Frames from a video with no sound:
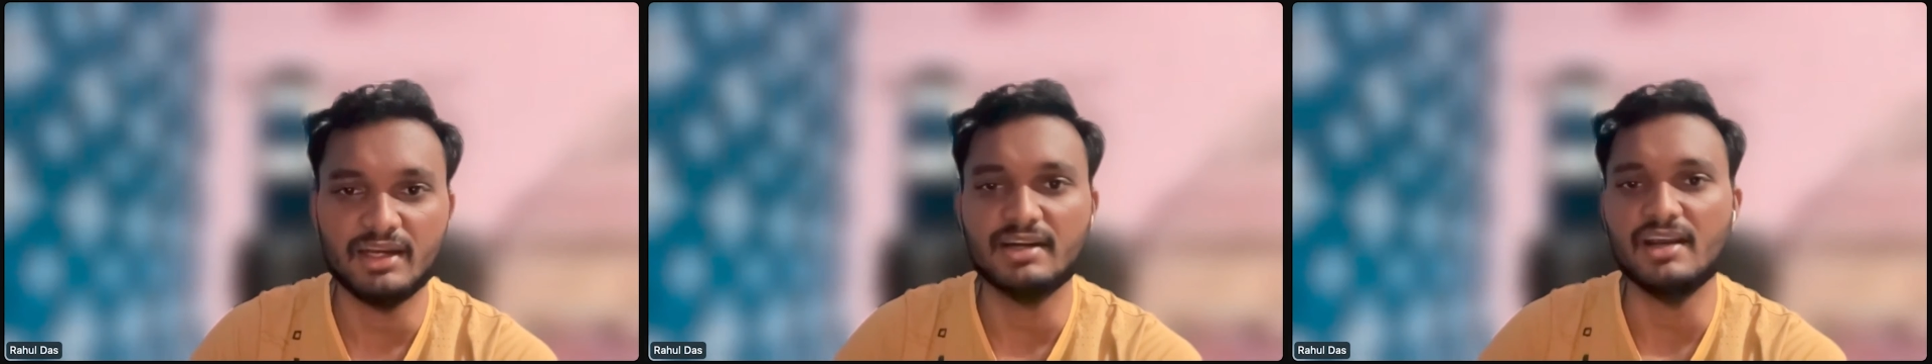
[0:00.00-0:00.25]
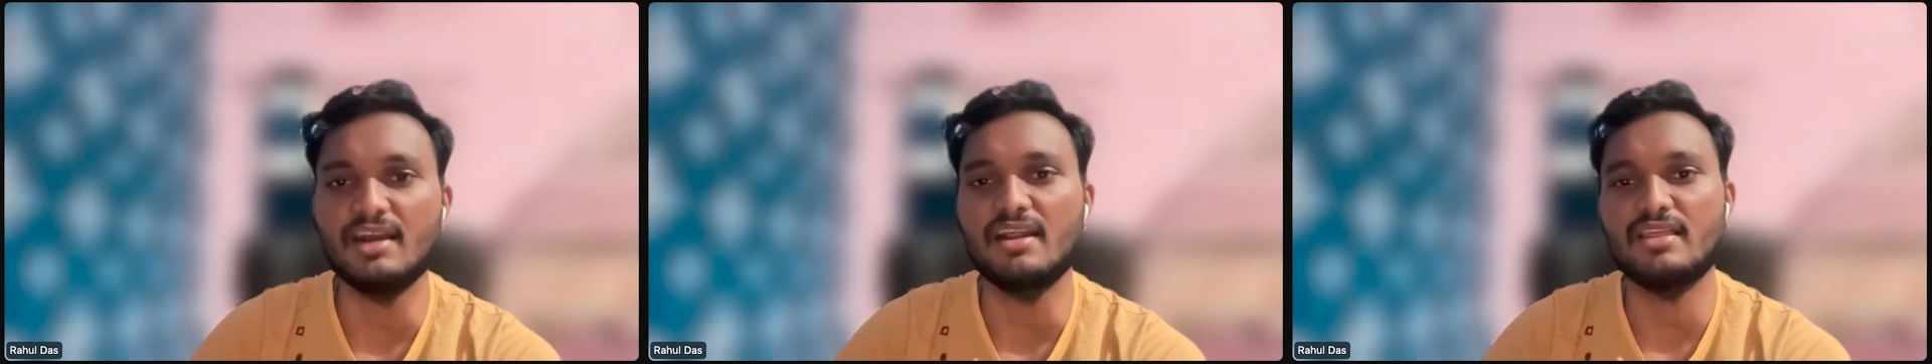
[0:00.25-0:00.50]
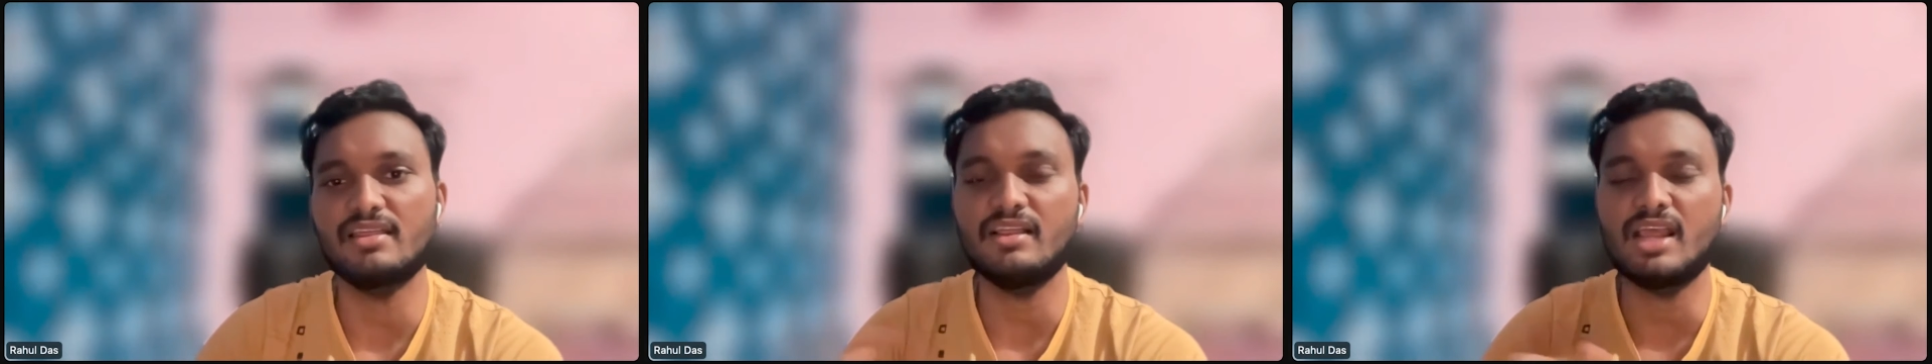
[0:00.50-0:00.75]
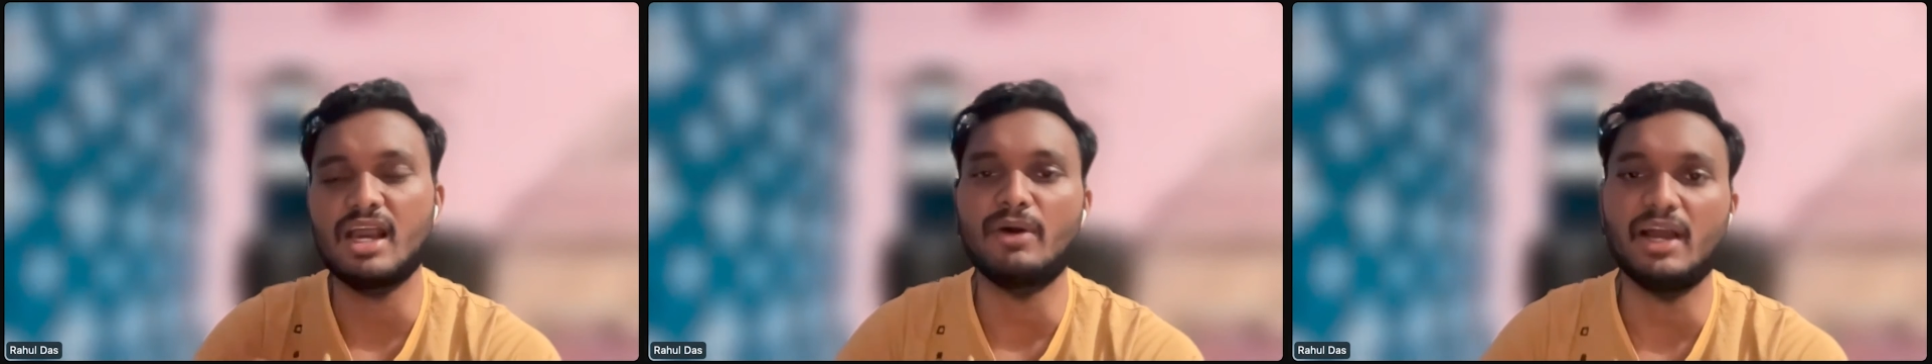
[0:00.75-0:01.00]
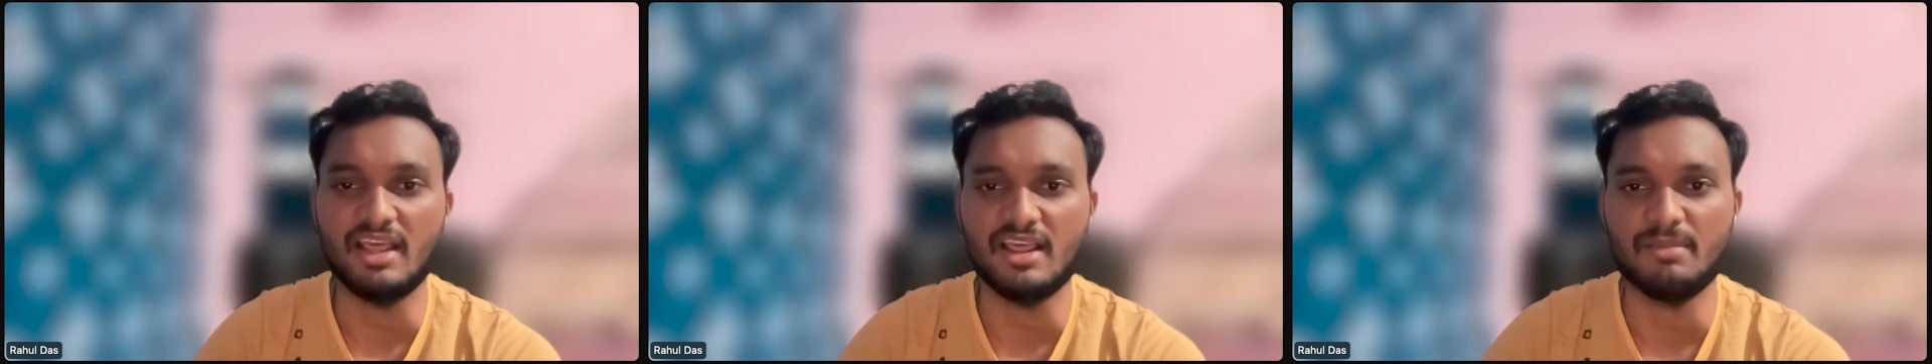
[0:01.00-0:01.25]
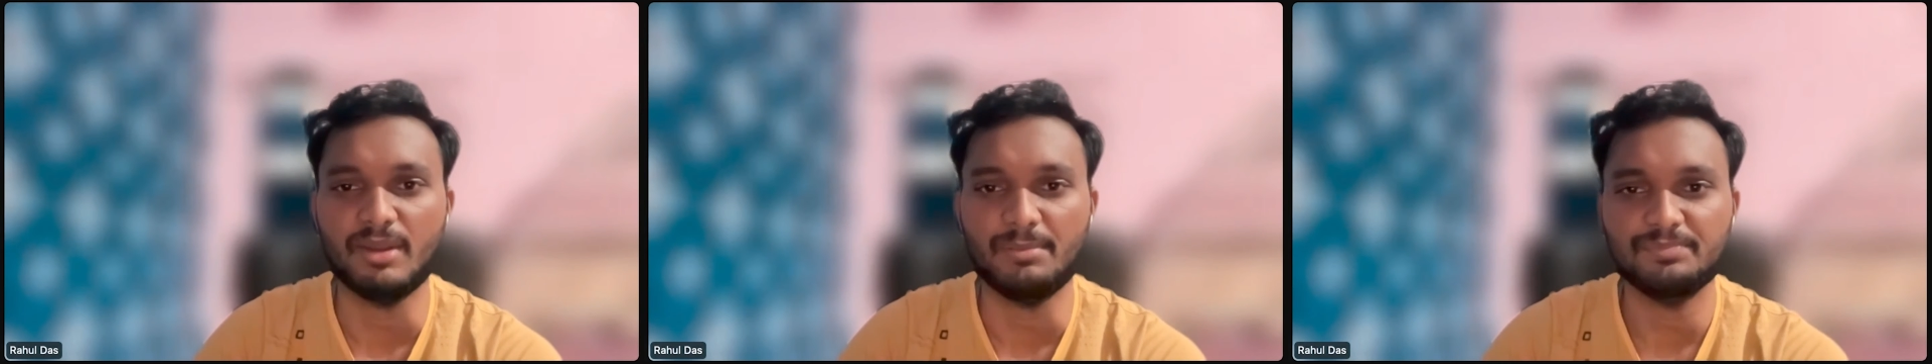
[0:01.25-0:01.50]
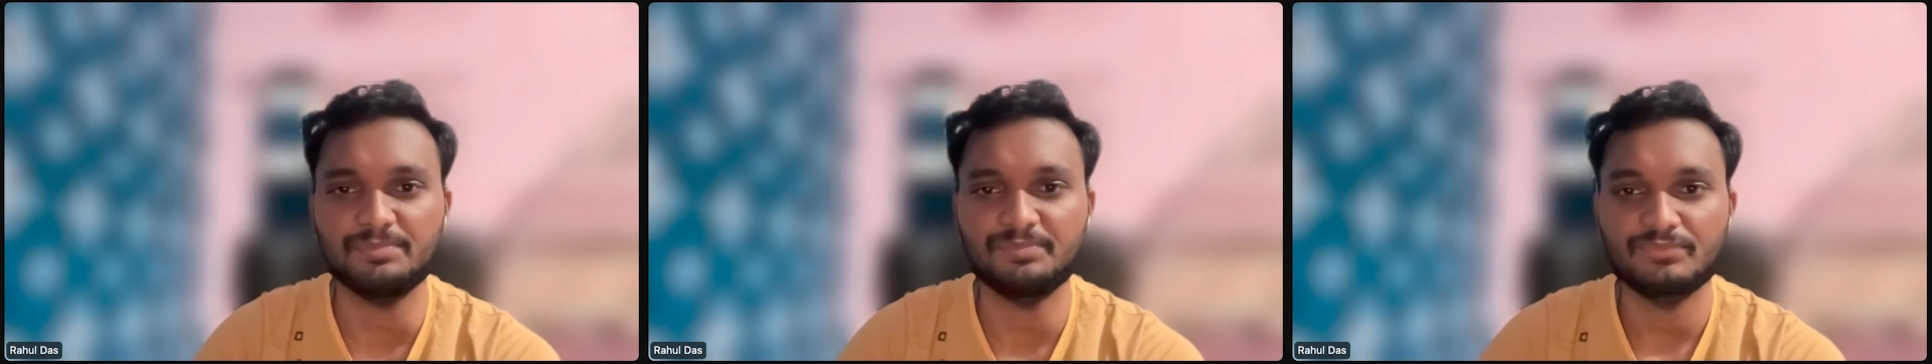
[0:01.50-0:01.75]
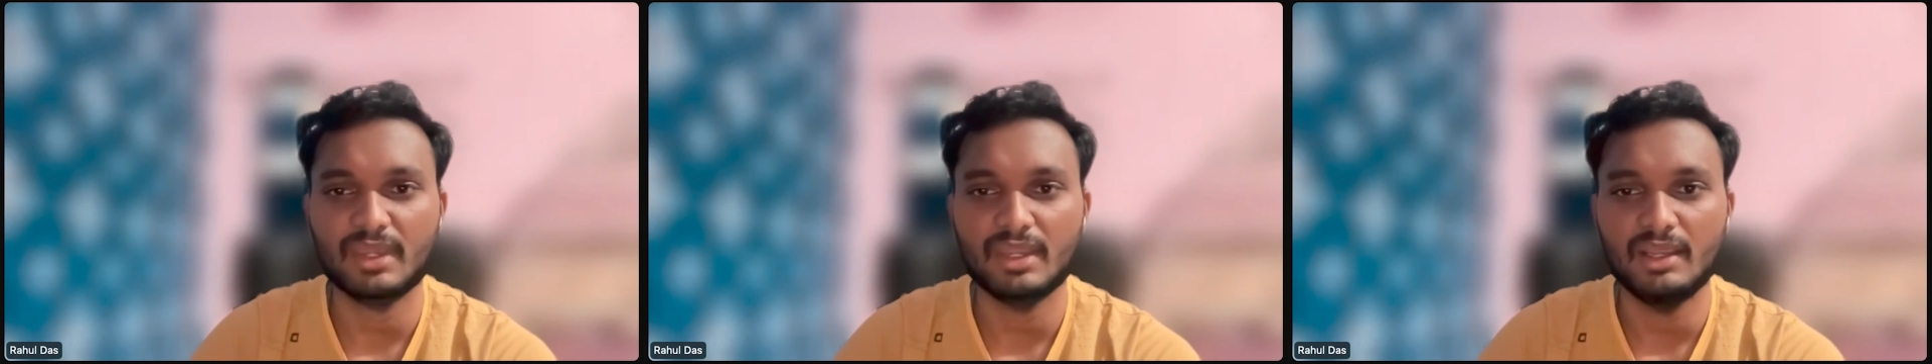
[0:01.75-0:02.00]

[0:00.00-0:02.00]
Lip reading: than a traditional Java hash map.